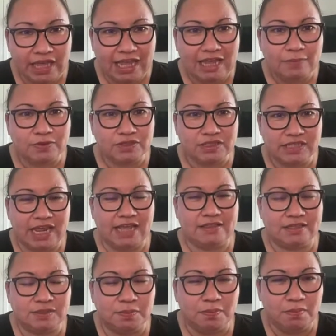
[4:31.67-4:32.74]
able to take
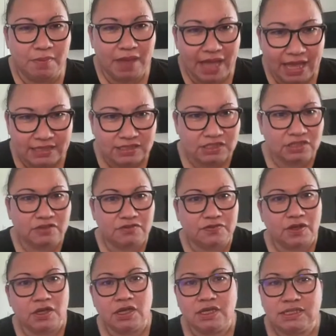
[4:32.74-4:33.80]
this massive
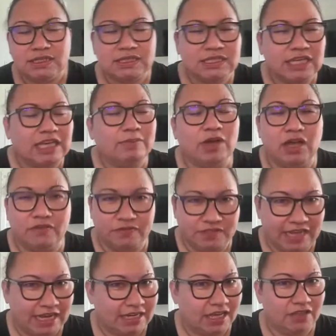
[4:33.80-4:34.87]
schema of
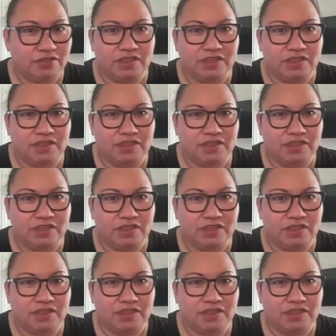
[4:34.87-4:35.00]
data,